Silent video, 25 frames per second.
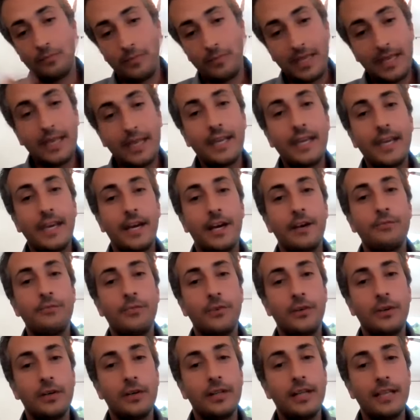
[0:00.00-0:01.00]
being
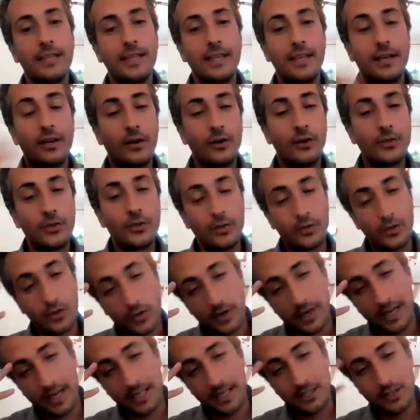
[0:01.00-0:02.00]
careful and then also
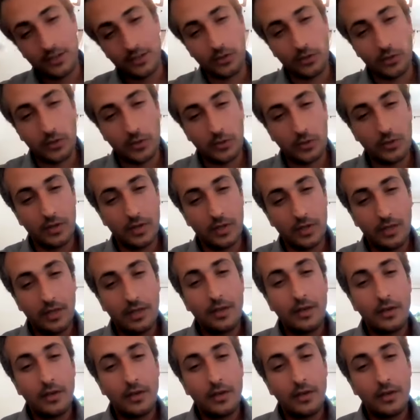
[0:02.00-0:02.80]
trying to